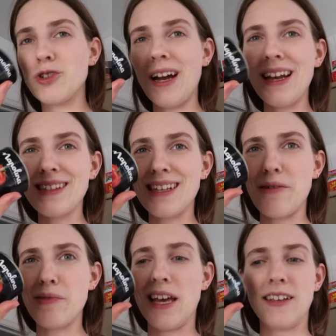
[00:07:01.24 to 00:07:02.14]
trying it today
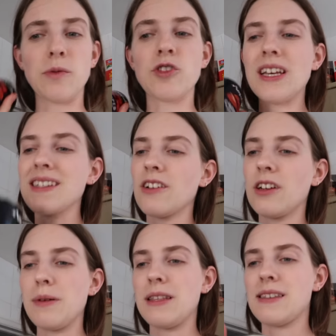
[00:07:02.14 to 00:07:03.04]
with this, which isn't going
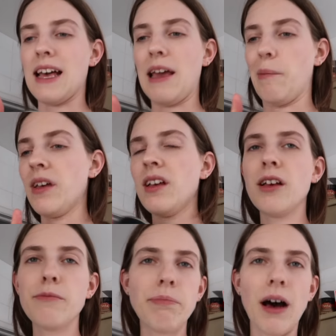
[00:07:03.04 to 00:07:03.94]
to be the same,
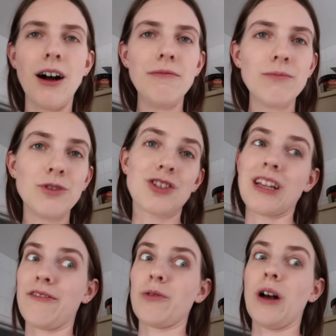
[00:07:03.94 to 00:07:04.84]
but we're just
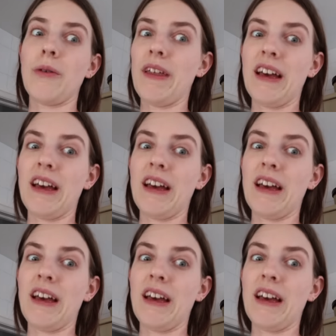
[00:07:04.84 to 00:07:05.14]
gonna have to work with